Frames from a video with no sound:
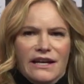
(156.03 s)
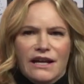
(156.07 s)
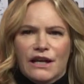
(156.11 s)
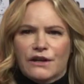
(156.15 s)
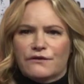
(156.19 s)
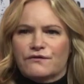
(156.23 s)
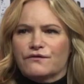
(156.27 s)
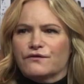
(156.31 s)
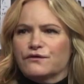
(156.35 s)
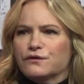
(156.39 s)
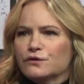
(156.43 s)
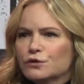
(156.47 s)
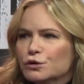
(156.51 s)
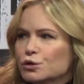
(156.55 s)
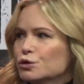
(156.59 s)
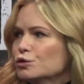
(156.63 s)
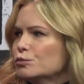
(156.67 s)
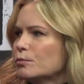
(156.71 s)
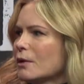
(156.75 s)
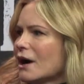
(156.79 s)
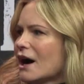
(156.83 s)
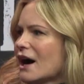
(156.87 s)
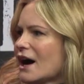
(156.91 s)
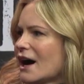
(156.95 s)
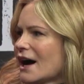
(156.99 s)
It flew
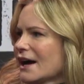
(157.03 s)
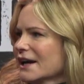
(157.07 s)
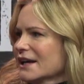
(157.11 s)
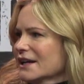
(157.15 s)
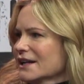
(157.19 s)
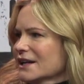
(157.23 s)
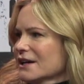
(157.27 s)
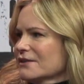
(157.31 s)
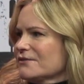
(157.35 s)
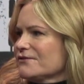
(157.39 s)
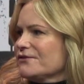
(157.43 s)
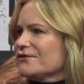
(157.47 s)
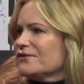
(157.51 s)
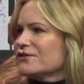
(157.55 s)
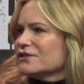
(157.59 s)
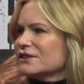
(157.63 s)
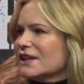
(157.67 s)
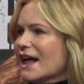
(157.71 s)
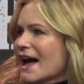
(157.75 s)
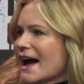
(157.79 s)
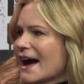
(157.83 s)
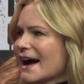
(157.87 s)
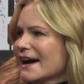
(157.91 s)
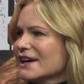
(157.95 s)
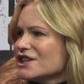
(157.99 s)
by in a
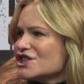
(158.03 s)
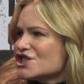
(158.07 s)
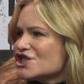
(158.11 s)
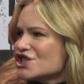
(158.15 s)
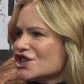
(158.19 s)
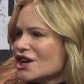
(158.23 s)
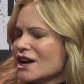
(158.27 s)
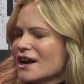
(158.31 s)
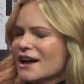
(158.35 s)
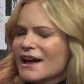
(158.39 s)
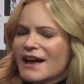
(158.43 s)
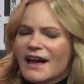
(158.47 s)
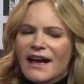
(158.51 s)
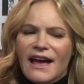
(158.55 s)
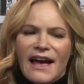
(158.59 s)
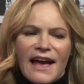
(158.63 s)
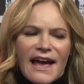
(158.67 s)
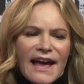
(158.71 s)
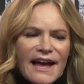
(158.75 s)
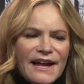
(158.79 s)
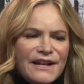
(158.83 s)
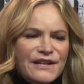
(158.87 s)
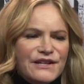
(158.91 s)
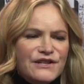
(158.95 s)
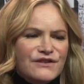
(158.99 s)
flash,
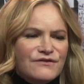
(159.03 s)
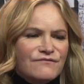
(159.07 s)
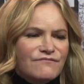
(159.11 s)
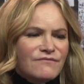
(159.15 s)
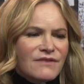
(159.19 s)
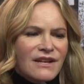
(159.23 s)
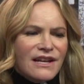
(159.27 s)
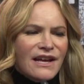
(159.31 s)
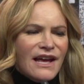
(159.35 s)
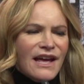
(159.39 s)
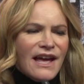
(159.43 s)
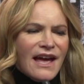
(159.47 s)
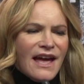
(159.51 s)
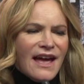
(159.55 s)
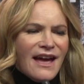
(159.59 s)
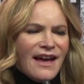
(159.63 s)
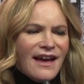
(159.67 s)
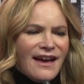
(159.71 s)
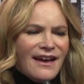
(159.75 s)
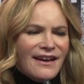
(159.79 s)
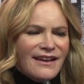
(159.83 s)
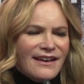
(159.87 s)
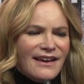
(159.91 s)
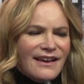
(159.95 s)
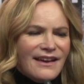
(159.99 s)
and
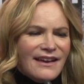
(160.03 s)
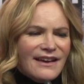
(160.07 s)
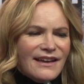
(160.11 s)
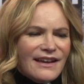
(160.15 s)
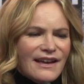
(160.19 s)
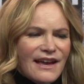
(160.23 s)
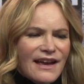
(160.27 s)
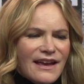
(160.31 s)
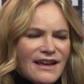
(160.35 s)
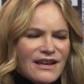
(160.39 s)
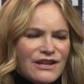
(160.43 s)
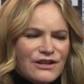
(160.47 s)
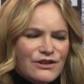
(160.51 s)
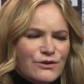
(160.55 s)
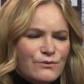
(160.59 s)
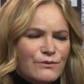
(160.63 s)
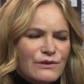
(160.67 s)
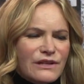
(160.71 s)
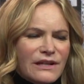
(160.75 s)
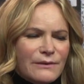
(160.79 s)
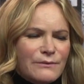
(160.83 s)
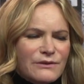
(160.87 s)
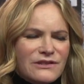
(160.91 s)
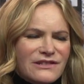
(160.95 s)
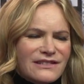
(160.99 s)

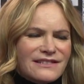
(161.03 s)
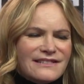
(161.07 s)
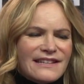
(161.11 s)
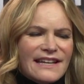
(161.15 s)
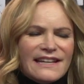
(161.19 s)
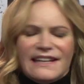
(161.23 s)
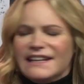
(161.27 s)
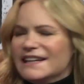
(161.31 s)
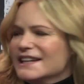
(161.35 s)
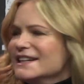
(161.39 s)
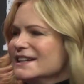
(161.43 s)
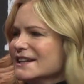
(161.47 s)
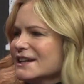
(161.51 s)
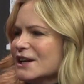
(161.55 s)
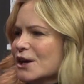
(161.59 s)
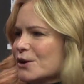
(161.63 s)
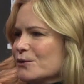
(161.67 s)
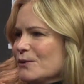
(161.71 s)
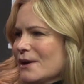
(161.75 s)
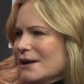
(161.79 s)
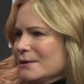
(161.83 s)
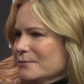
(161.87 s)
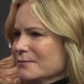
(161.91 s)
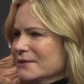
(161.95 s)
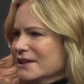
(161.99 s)
it was just like eating a
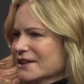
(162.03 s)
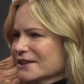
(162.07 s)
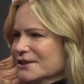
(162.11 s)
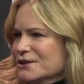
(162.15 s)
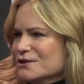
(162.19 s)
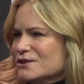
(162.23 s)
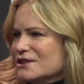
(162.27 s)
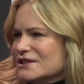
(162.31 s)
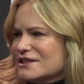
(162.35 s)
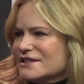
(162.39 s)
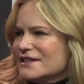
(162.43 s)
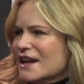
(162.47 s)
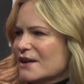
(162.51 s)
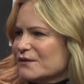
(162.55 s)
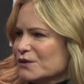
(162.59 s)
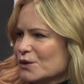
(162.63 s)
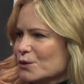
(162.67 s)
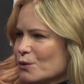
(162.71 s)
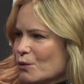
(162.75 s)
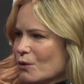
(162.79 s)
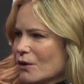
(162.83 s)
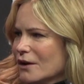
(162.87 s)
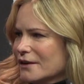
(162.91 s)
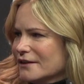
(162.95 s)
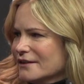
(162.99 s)
great meal. You just never
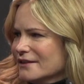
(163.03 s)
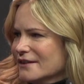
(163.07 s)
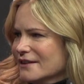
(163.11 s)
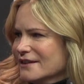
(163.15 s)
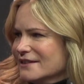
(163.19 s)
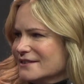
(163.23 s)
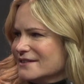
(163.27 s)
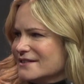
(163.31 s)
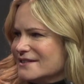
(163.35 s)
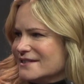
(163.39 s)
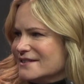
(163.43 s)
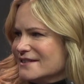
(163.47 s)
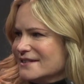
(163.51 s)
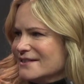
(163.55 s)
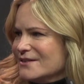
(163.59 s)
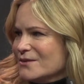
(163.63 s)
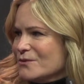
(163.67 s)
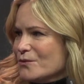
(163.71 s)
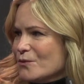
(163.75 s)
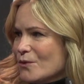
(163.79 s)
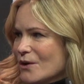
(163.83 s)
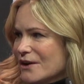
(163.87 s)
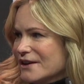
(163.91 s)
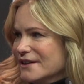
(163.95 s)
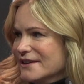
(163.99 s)
wanted it
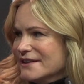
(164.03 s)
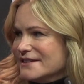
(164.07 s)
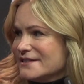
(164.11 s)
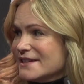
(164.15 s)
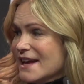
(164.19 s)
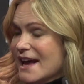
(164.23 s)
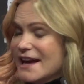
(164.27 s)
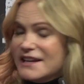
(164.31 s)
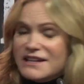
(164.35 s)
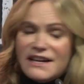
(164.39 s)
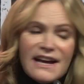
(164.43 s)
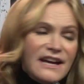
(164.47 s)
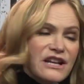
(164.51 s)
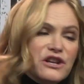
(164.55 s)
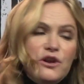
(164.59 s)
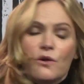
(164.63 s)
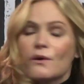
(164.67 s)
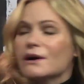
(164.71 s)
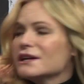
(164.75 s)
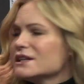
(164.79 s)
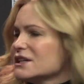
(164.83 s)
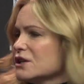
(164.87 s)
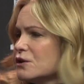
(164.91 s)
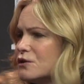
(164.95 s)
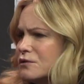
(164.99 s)
to end. I had no
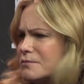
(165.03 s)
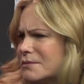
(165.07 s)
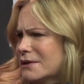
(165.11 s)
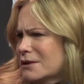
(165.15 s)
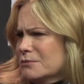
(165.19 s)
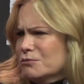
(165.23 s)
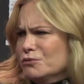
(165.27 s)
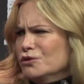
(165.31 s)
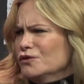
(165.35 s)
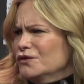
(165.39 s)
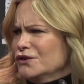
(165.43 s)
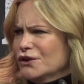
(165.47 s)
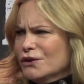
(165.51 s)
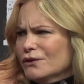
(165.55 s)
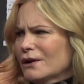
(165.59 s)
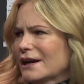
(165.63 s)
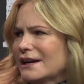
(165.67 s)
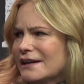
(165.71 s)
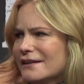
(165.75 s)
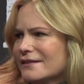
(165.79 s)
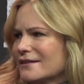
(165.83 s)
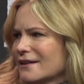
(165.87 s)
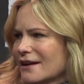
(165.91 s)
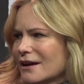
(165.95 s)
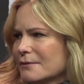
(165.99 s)
idea it would be a movie or
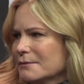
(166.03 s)
anything.